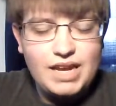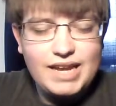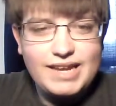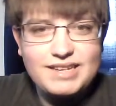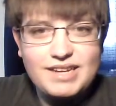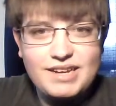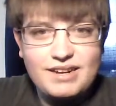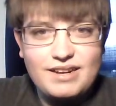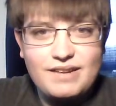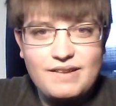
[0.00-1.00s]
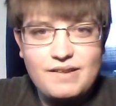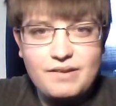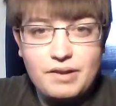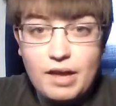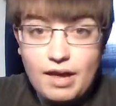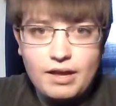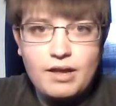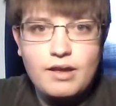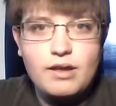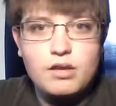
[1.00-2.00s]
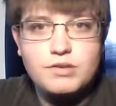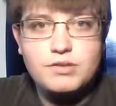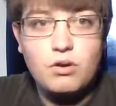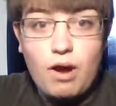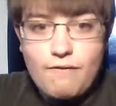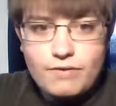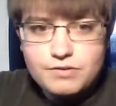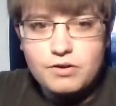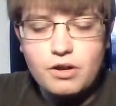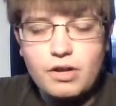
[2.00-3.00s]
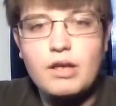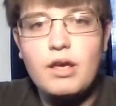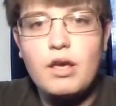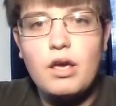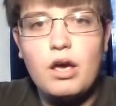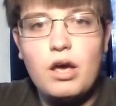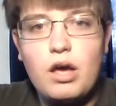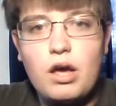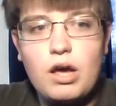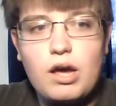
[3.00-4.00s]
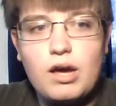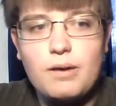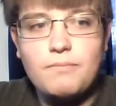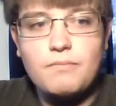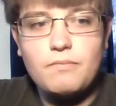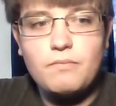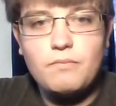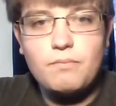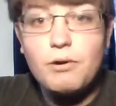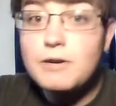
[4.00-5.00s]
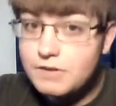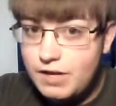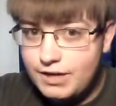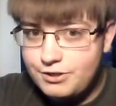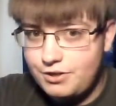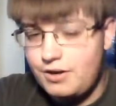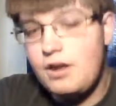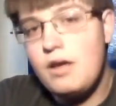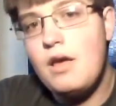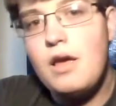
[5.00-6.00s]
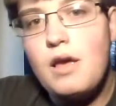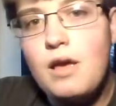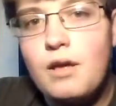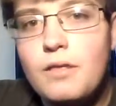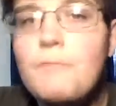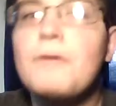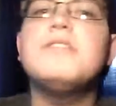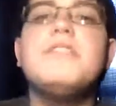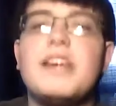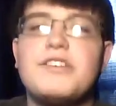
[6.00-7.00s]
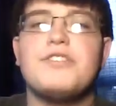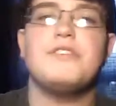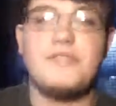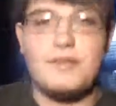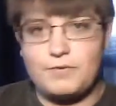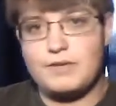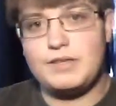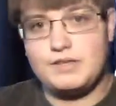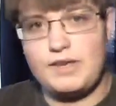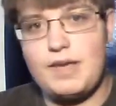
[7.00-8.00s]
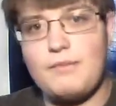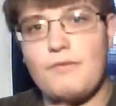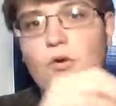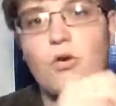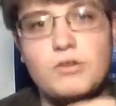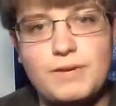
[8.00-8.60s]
and yeah, so graphics are good. Um, Presentation. The presentation is different in this game, of course,